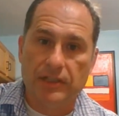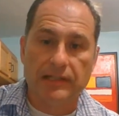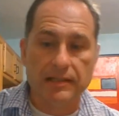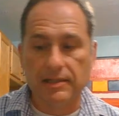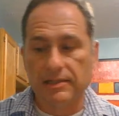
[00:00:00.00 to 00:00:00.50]
It
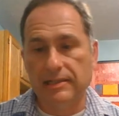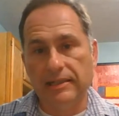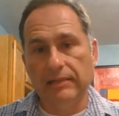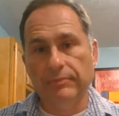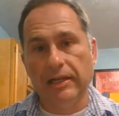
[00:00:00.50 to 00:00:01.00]
doesn't
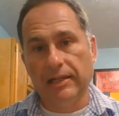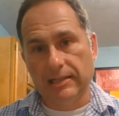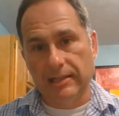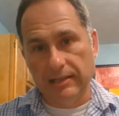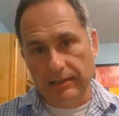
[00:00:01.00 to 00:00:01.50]
seem like it's
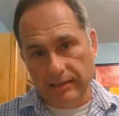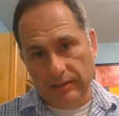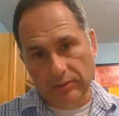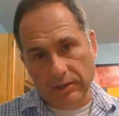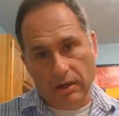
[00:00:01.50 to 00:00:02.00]
connected
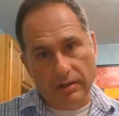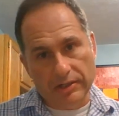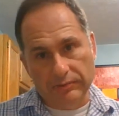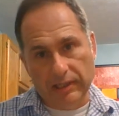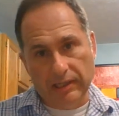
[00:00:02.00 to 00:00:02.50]
to a
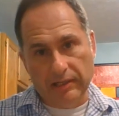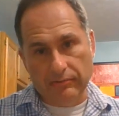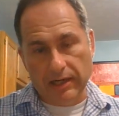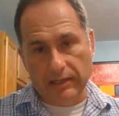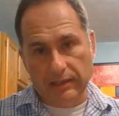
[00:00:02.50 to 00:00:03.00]
college reading and
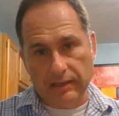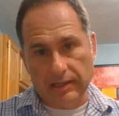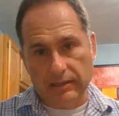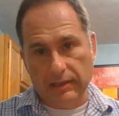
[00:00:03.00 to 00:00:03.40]
writing class,